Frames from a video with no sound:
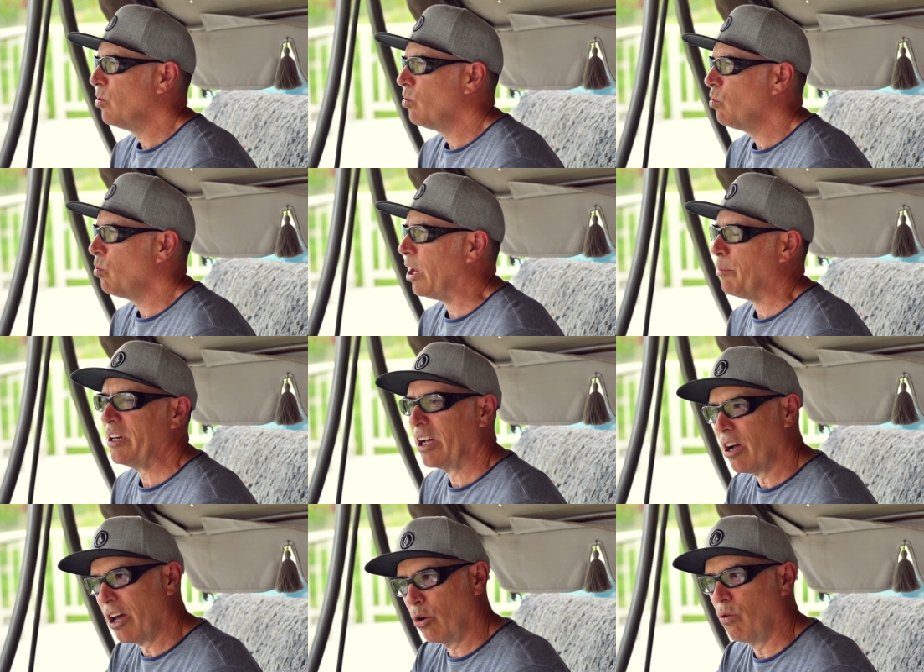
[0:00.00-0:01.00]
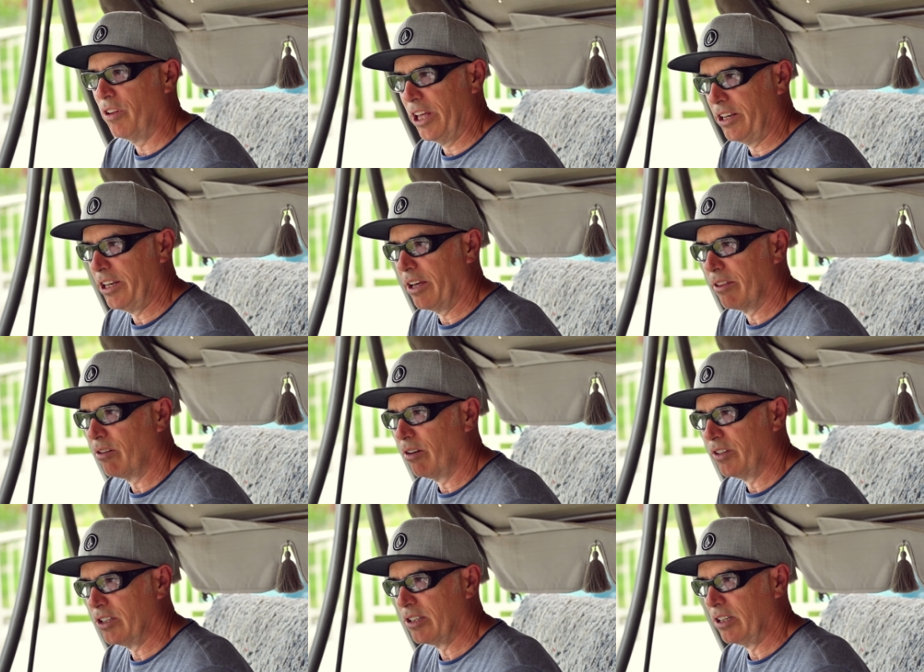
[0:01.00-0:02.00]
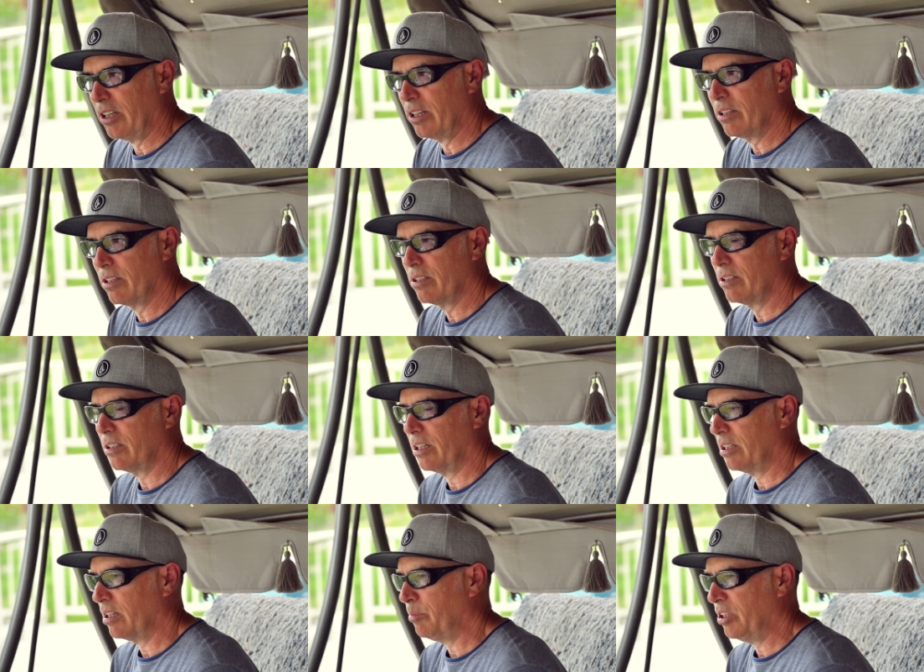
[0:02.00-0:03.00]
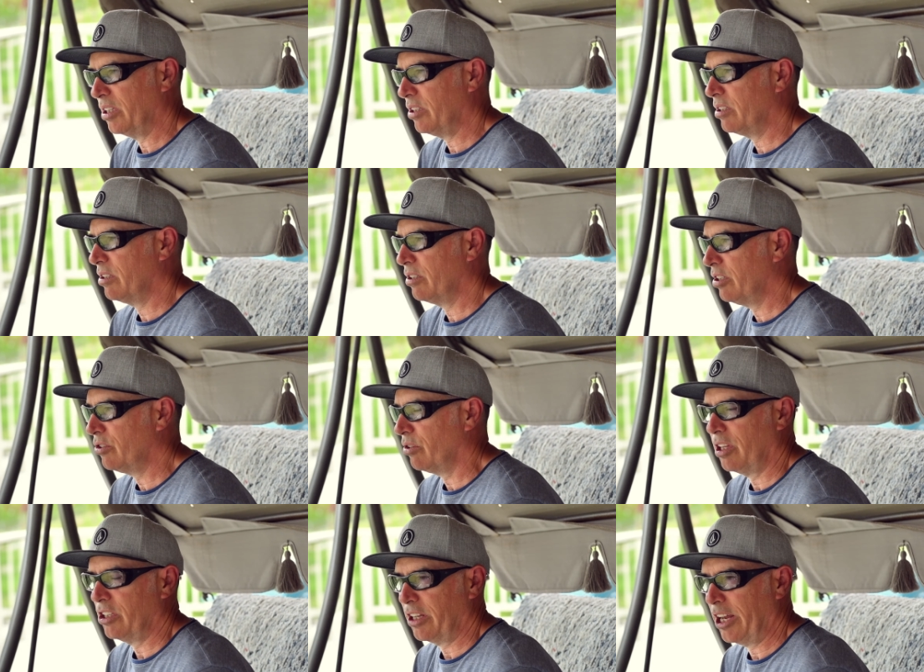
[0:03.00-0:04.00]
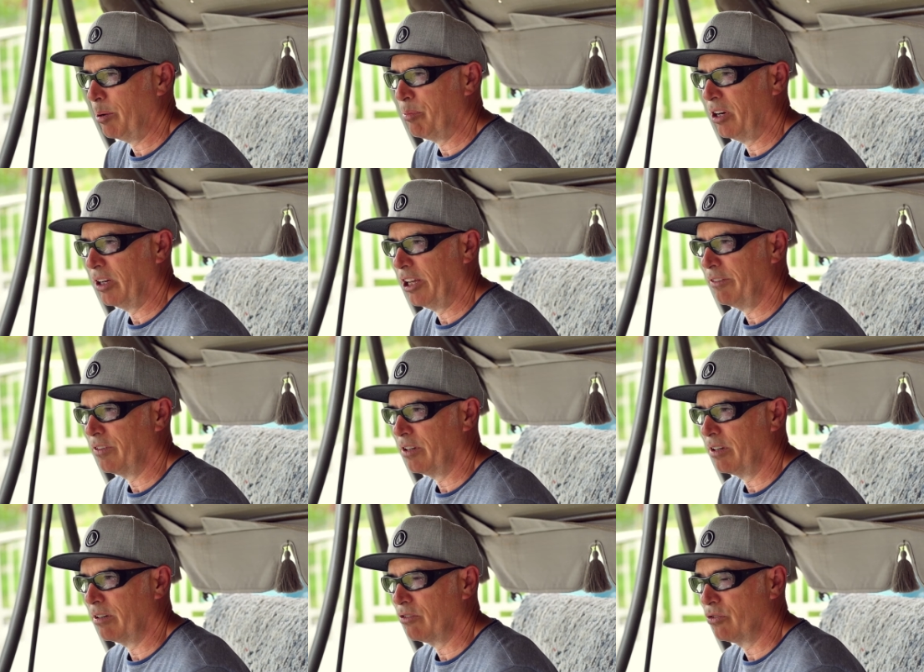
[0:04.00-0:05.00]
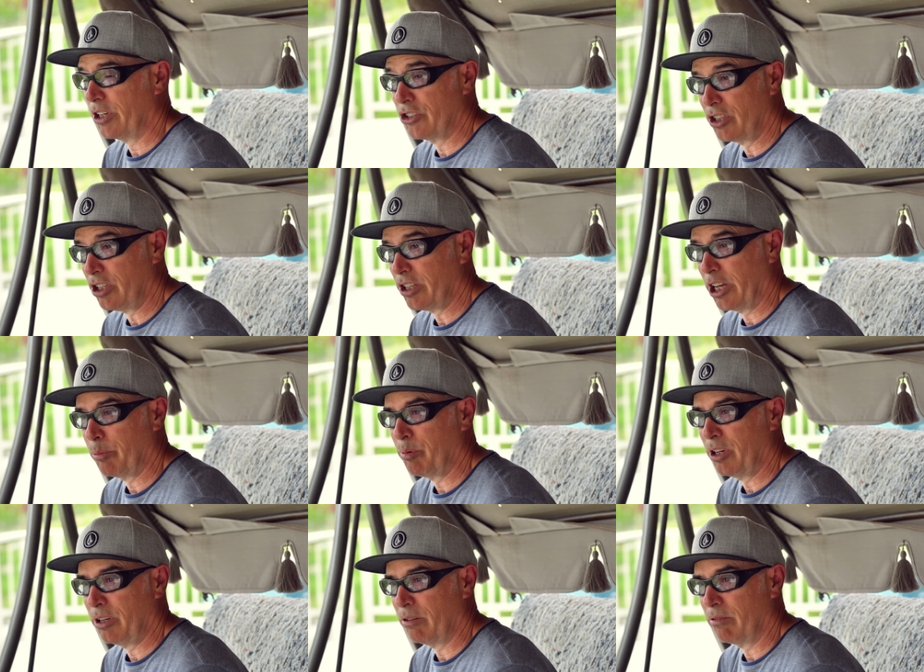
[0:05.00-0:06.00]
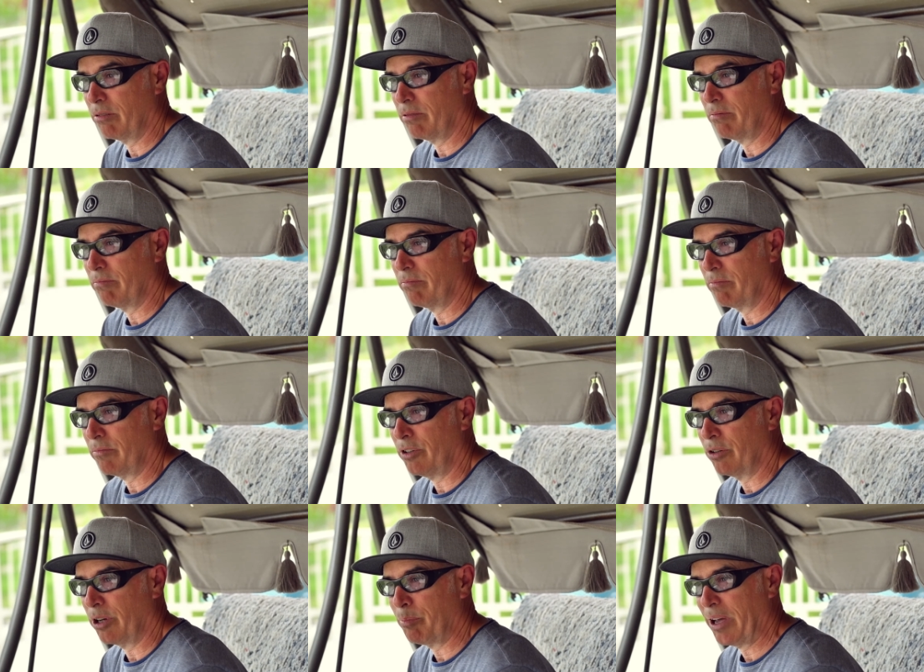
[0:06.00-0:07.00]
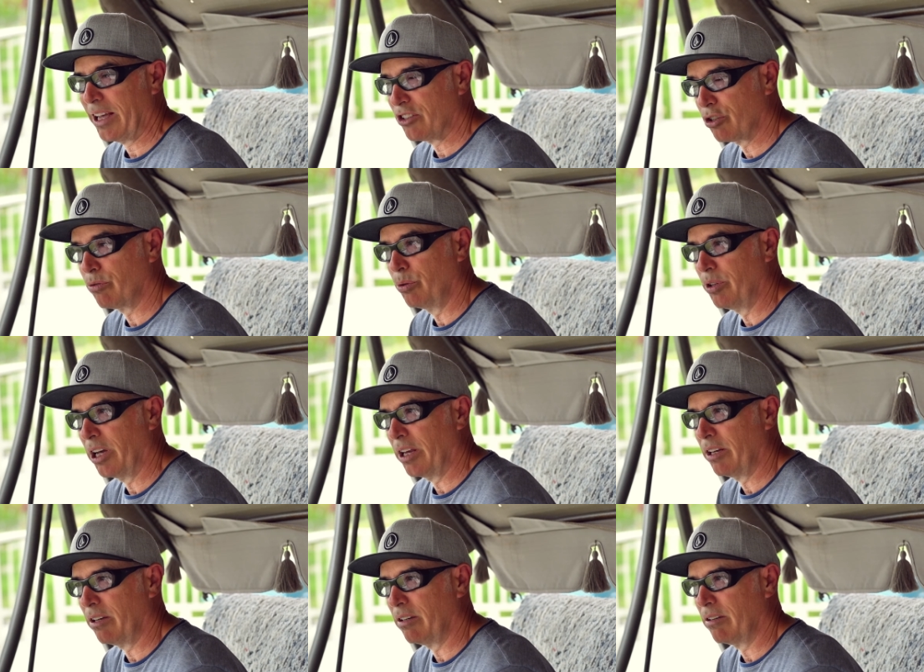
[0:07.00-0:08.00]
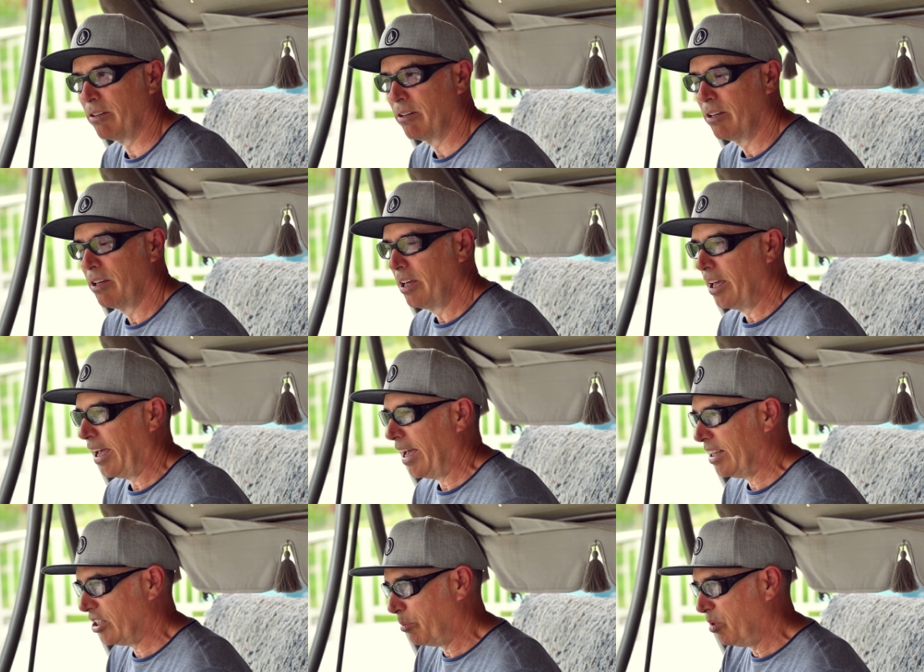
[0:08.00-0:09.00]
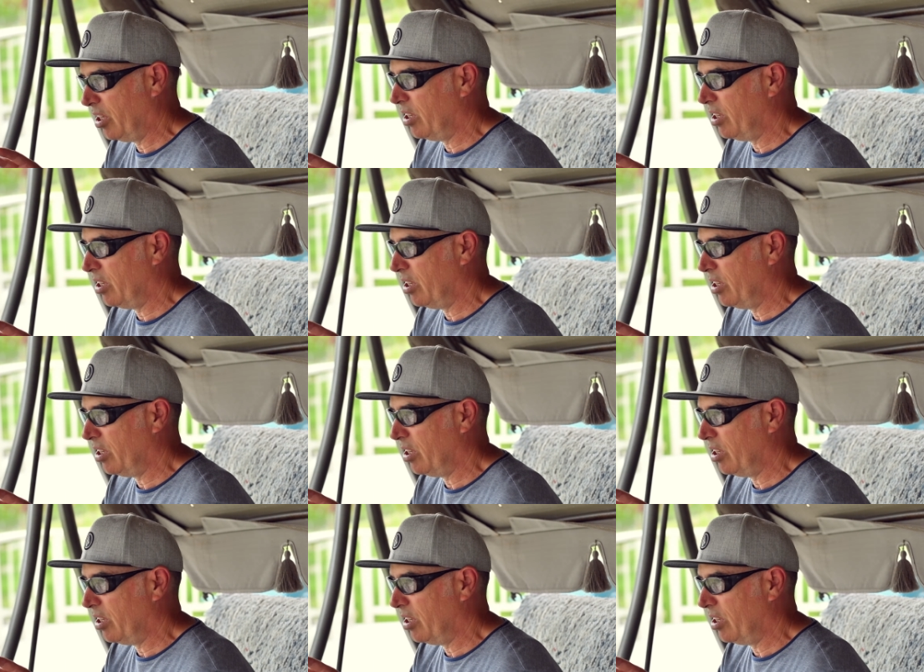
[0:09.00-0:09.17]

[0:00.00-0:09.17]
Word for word: Well, I mean, I got over that death, obviously. Yeah. I mean, that's these are things that happen in life, and tragedies happen, and you know, I passed through that, and as I be,